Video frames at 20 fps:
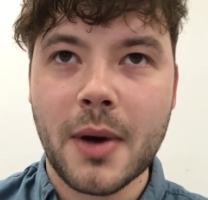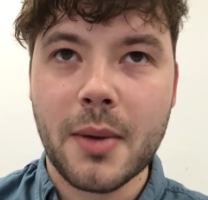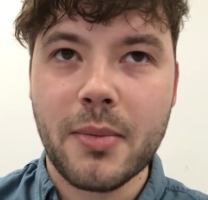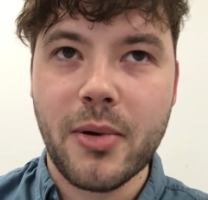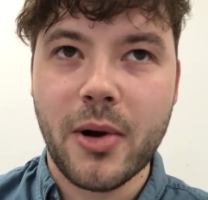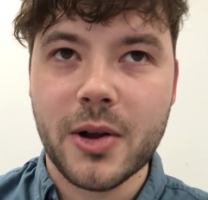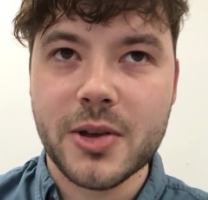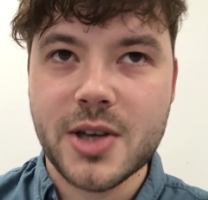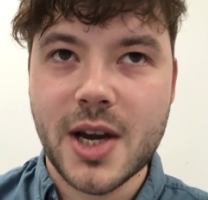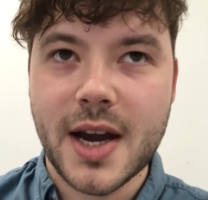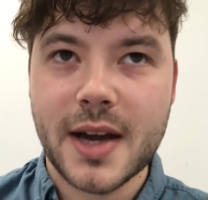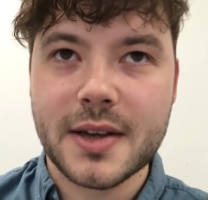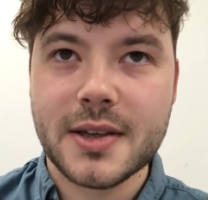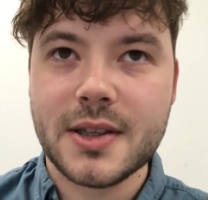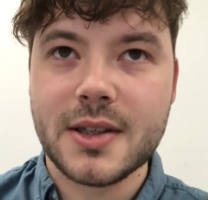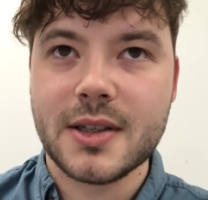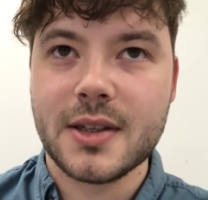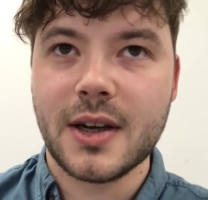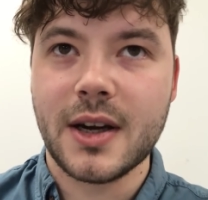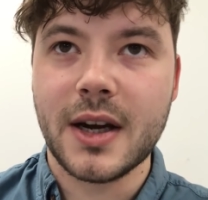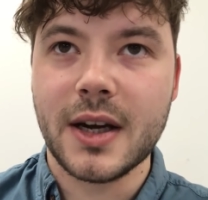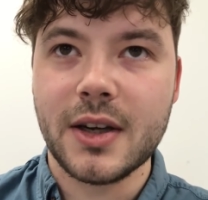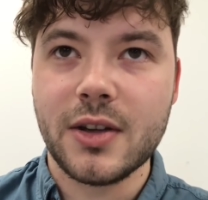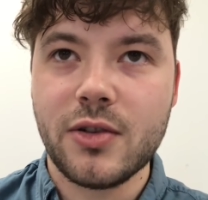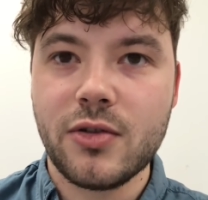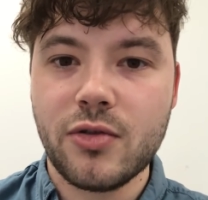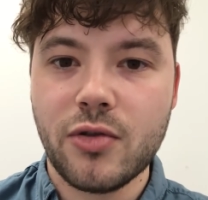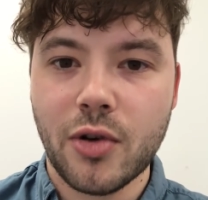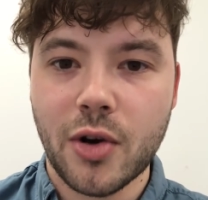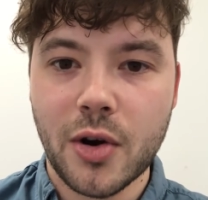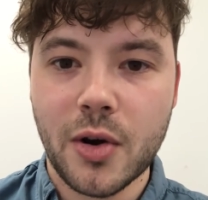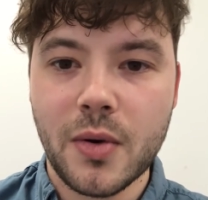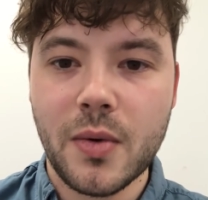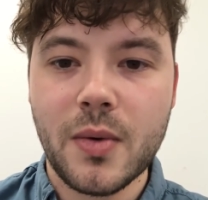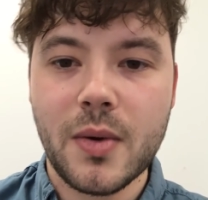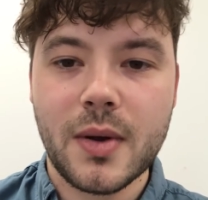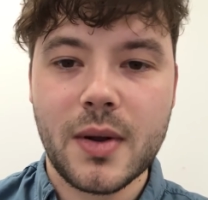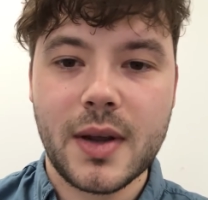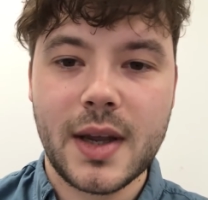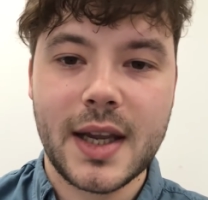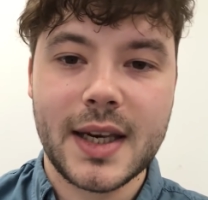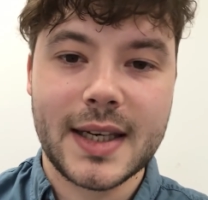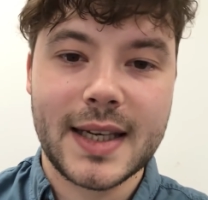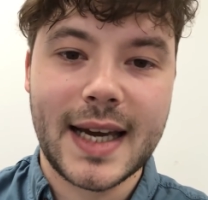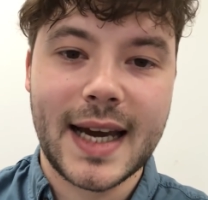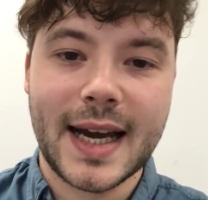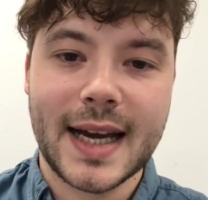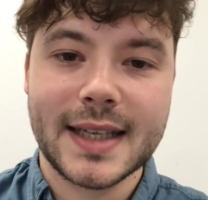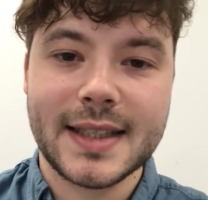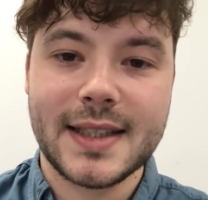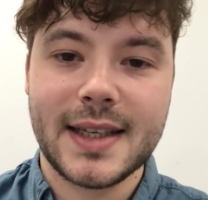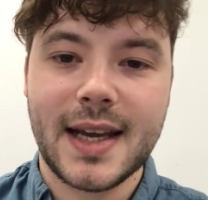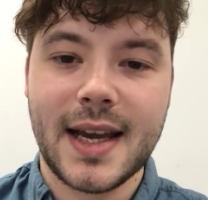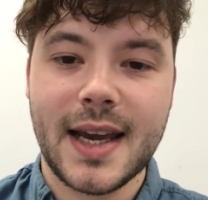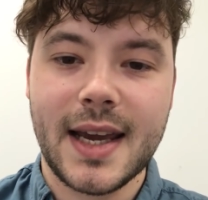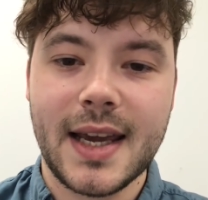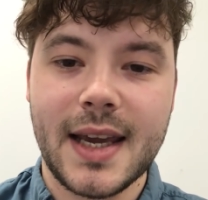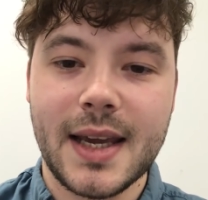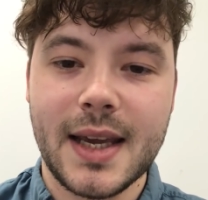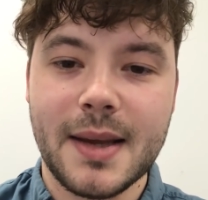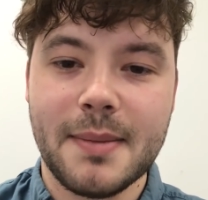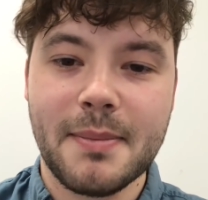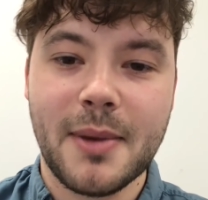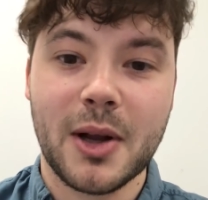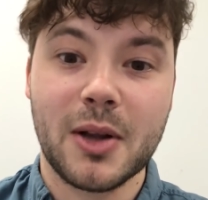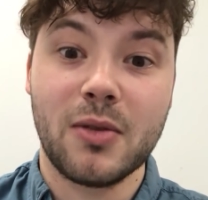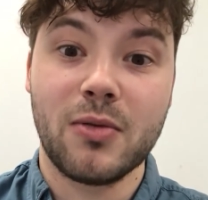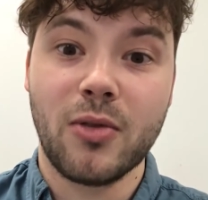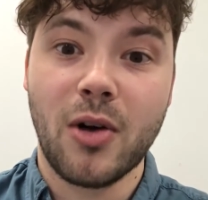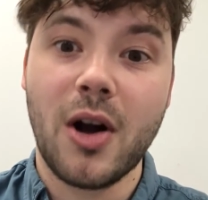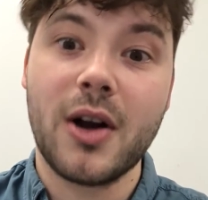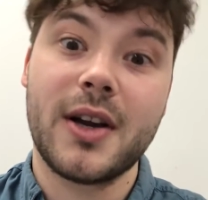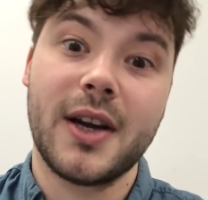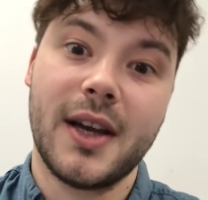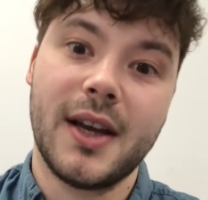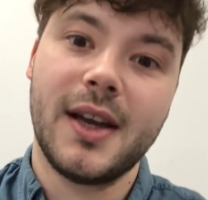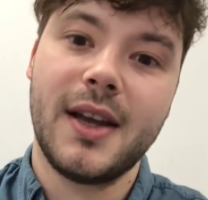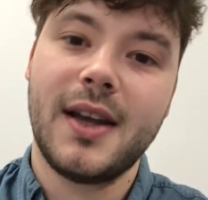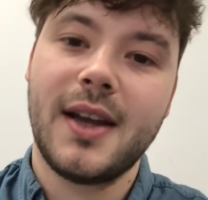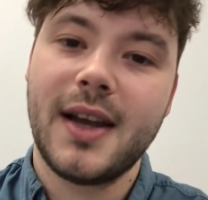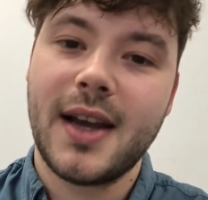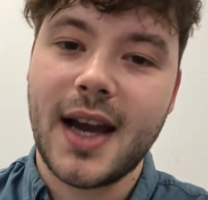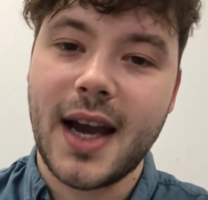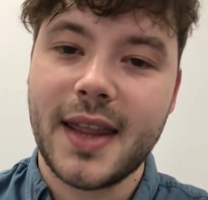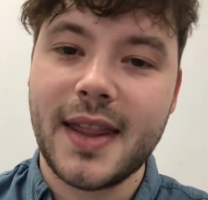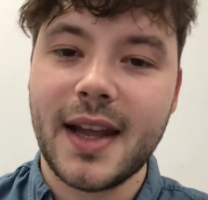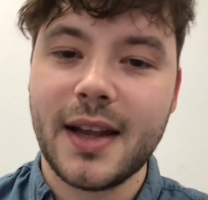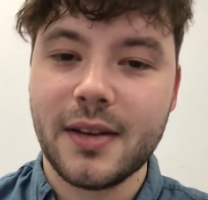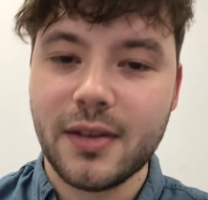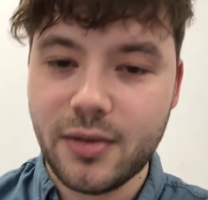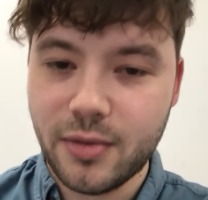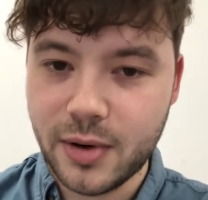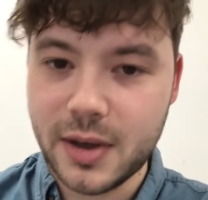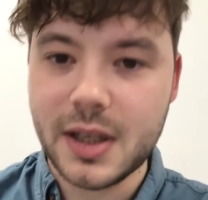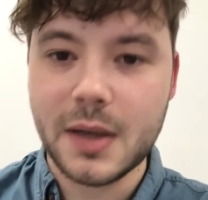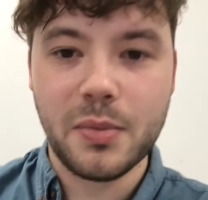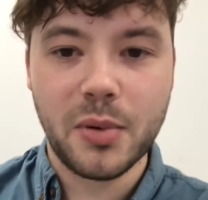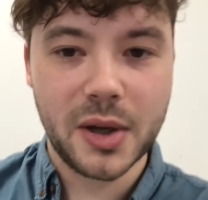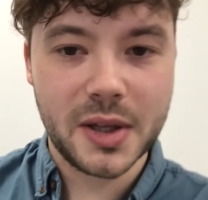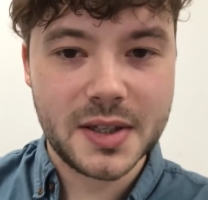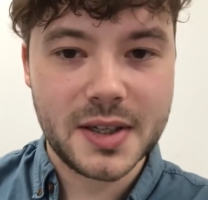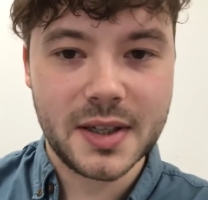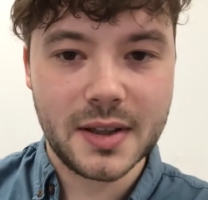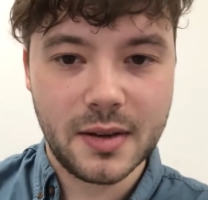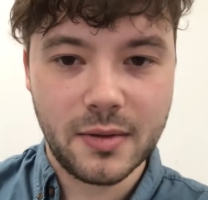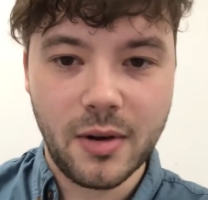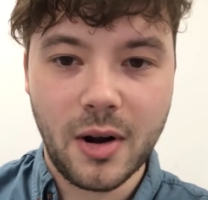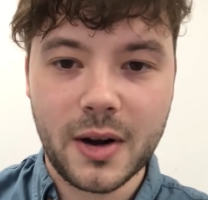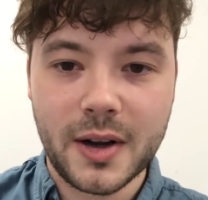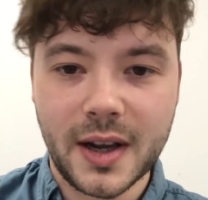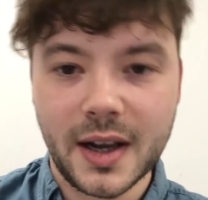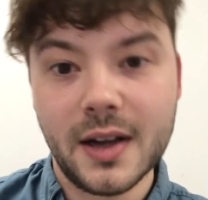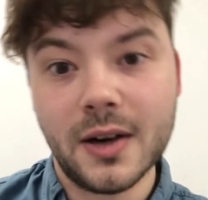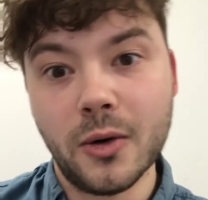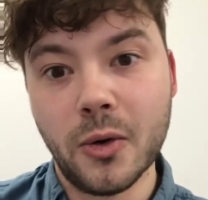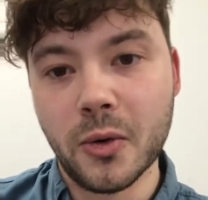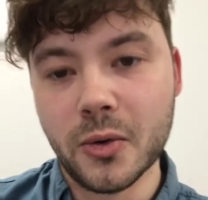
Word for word: of my projects, I drew in CAD a model rocket and then 3D printed the rocket and